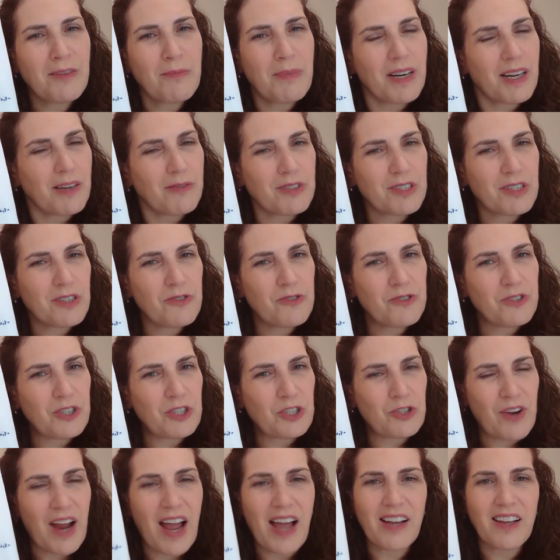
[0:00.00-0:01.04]
but I was losing
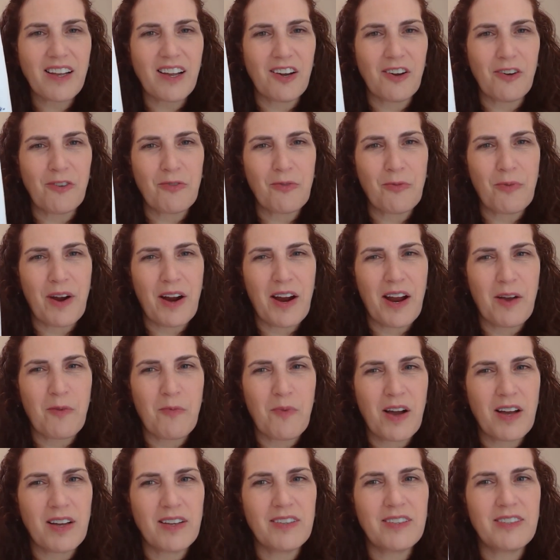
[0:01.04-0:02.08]
track of where I
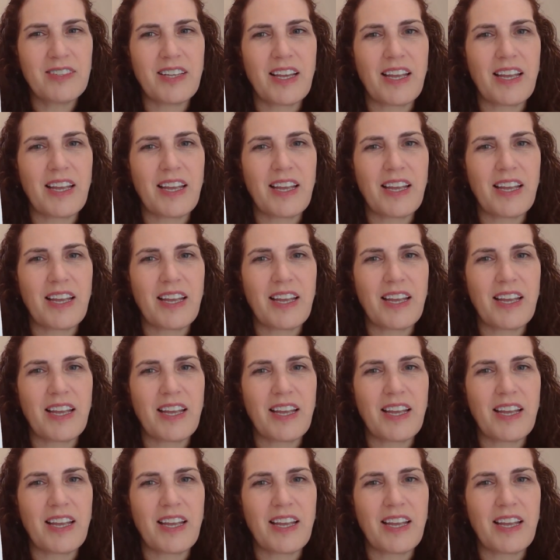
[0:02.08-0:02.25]
was.